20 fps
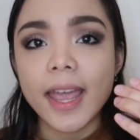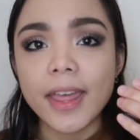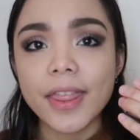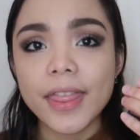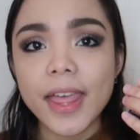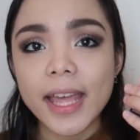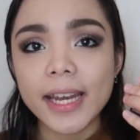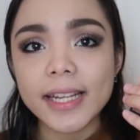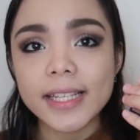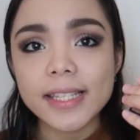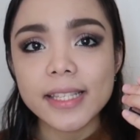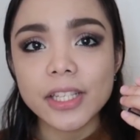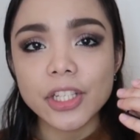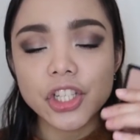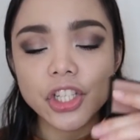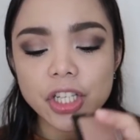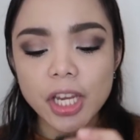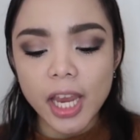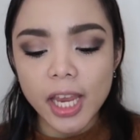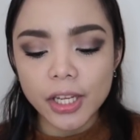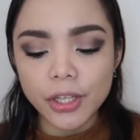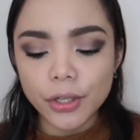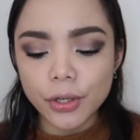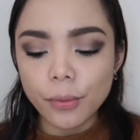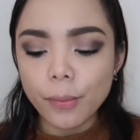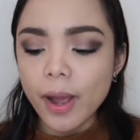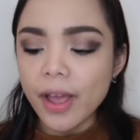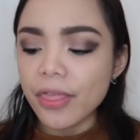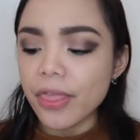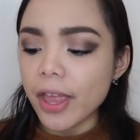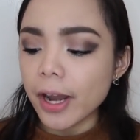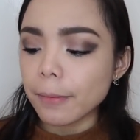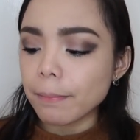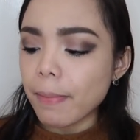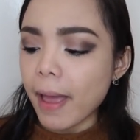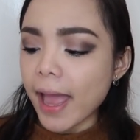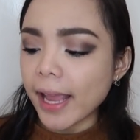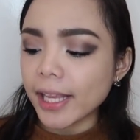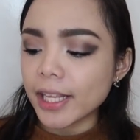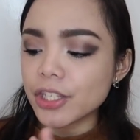And that is the shade. You know what?
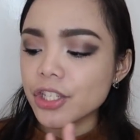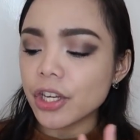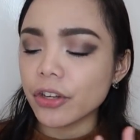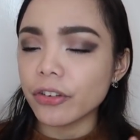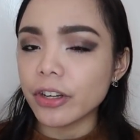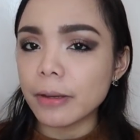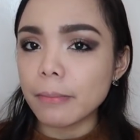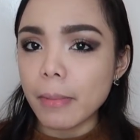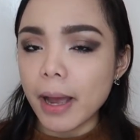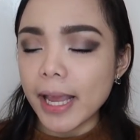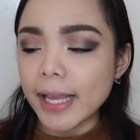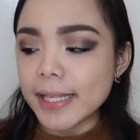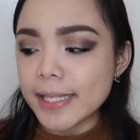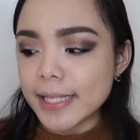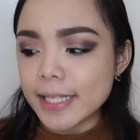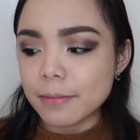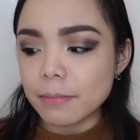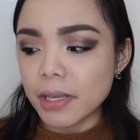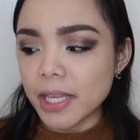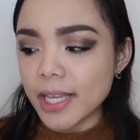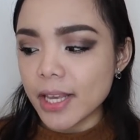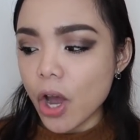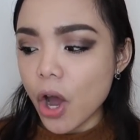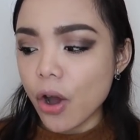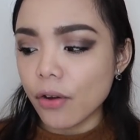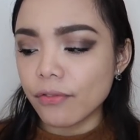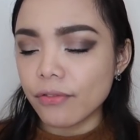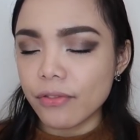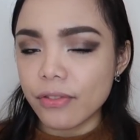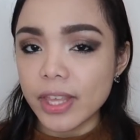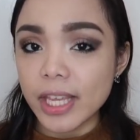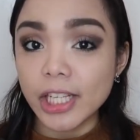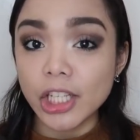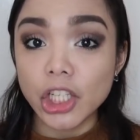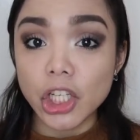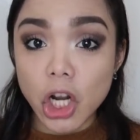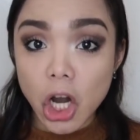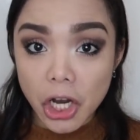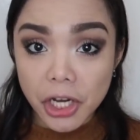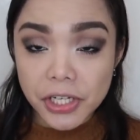Their packaging reminds me of the
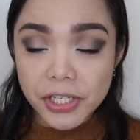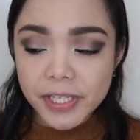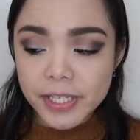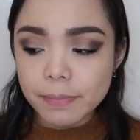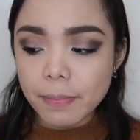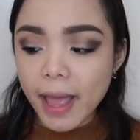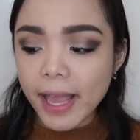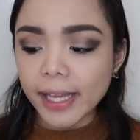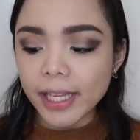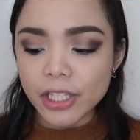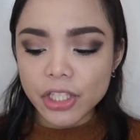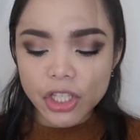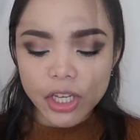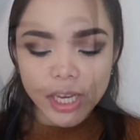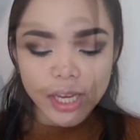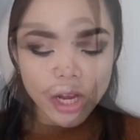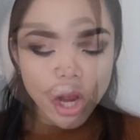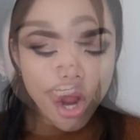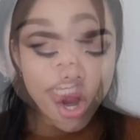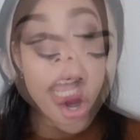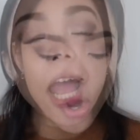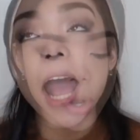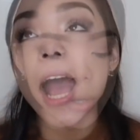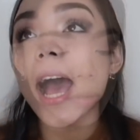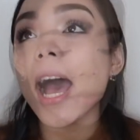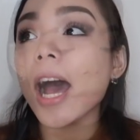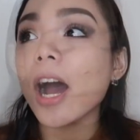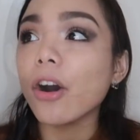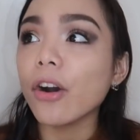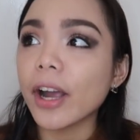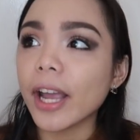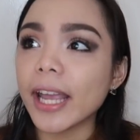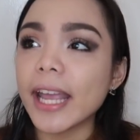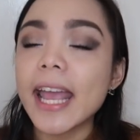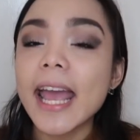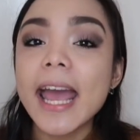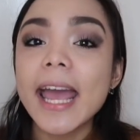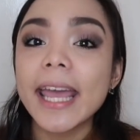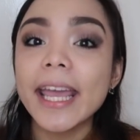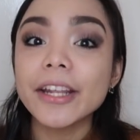NARS packaging. Ah, okay.